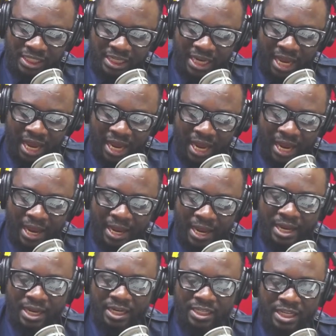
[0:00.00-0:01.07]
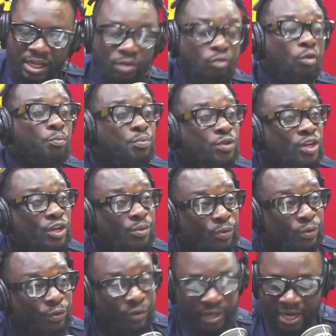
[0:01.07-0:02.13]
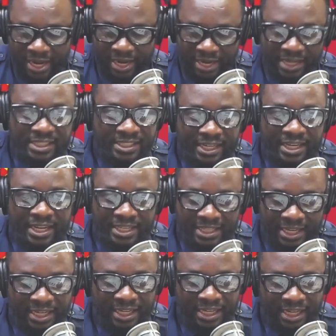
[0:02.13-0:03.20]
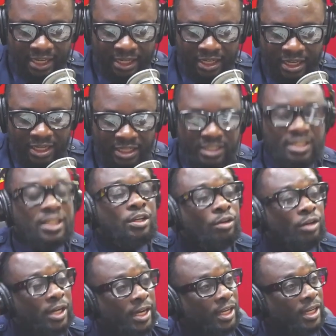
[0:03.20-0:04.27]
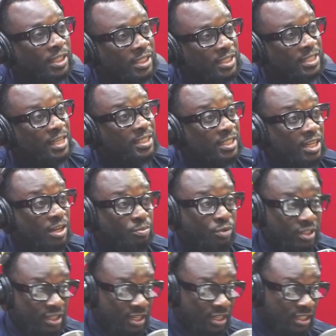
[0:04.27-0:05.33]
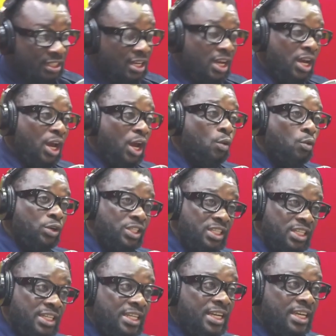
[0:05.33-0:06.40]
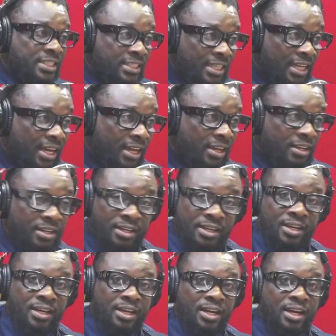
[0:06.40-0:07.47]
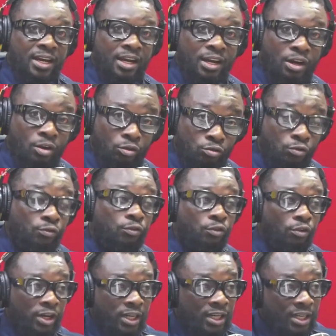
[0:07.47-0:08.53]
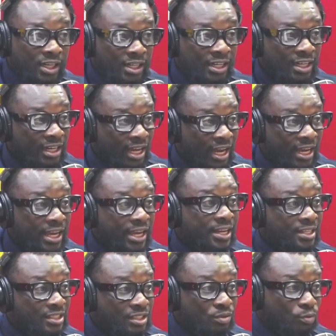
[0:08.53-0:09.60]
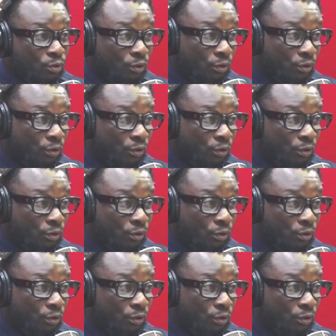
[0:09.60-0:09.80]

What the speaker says: na de kopie mu no na enhyeda nyanika. They said okay, His Excellency the President e wo gidie se otumfo de the 9AC mu no.